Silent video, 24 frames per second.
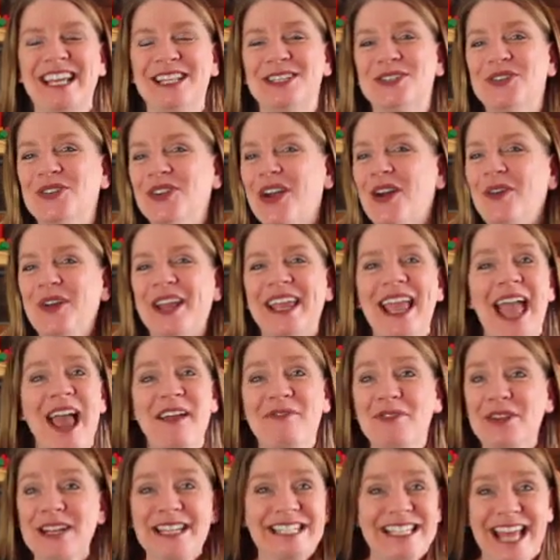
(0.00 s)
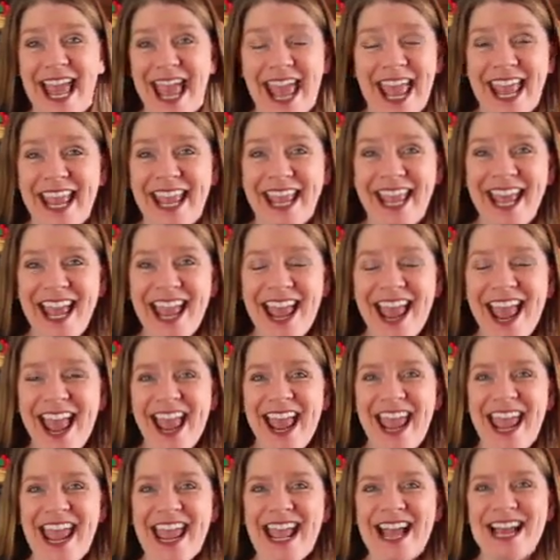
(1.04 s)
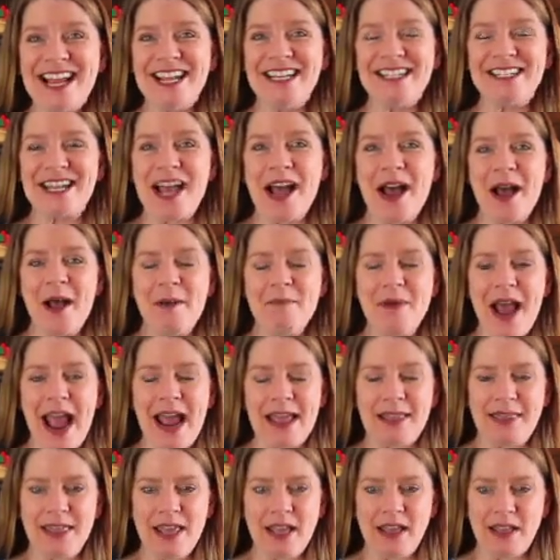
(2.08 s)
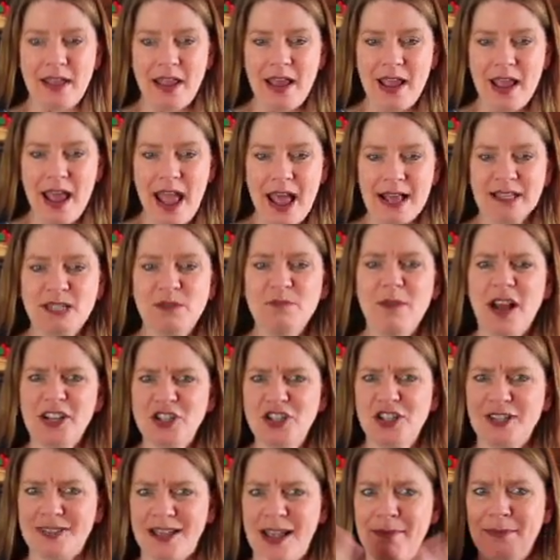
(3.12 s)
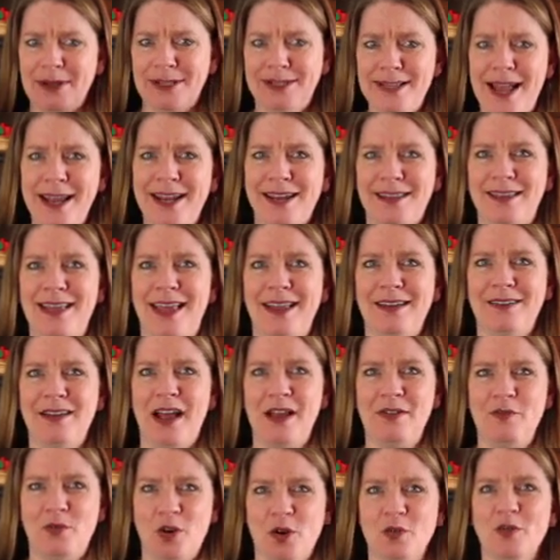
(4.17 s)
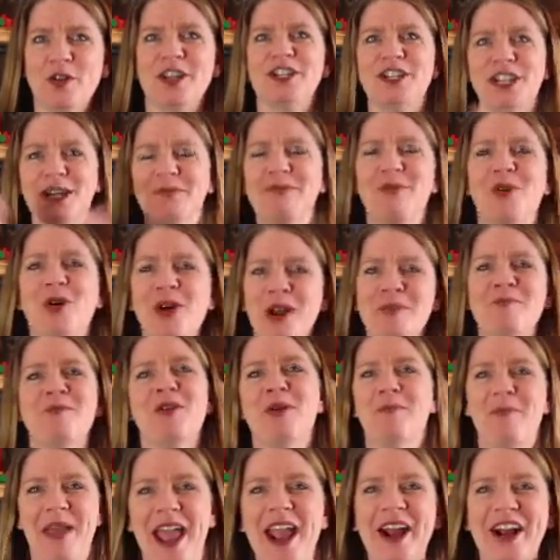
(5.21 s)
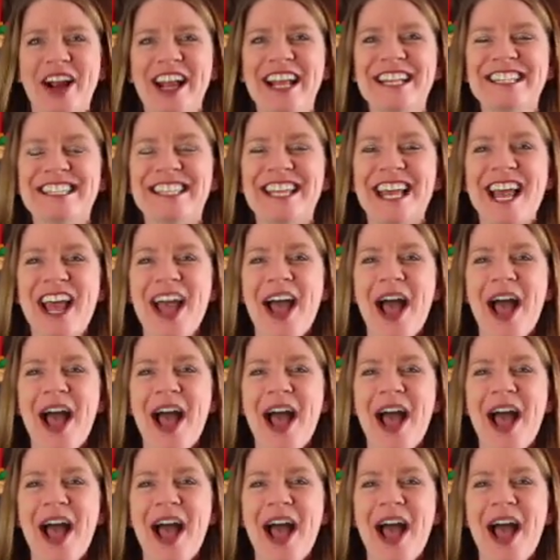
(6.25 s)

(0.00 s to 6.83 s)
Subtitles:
It's growing every day, and I think as much as I'm excited that we're reaching more and more parents,